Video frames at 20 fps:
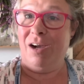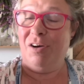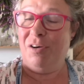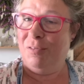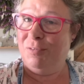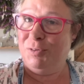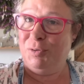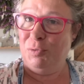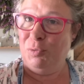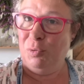
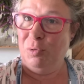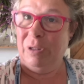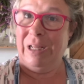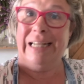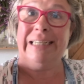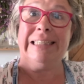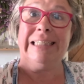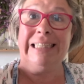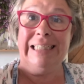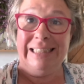after all
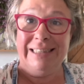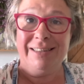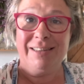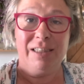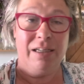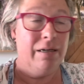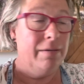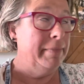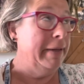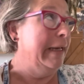and is
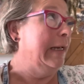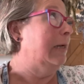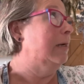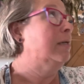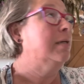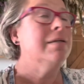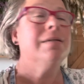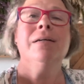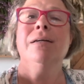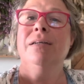coming,
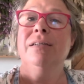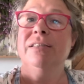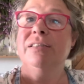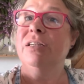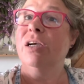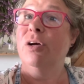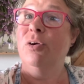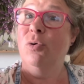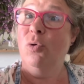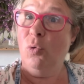
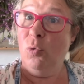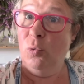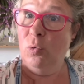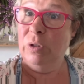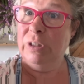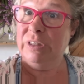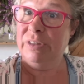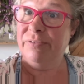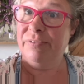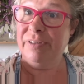so all
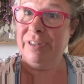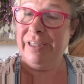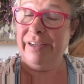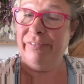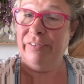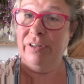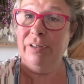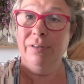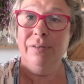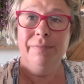is
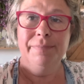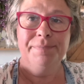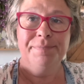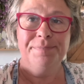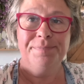forgiven.